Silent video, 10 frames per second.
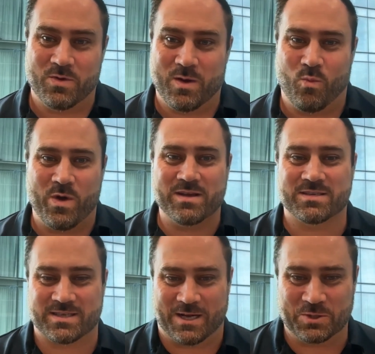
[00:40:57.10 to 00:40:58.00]
So
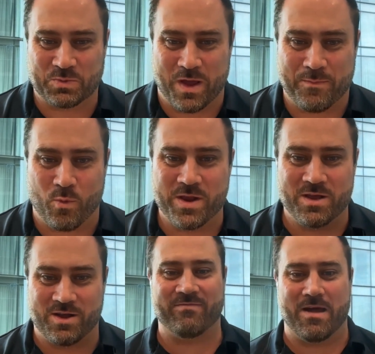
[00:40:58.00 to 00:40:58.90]
we as
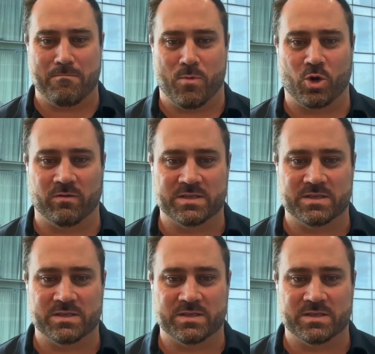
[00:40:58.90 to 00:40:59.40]
salespeople, when you've had that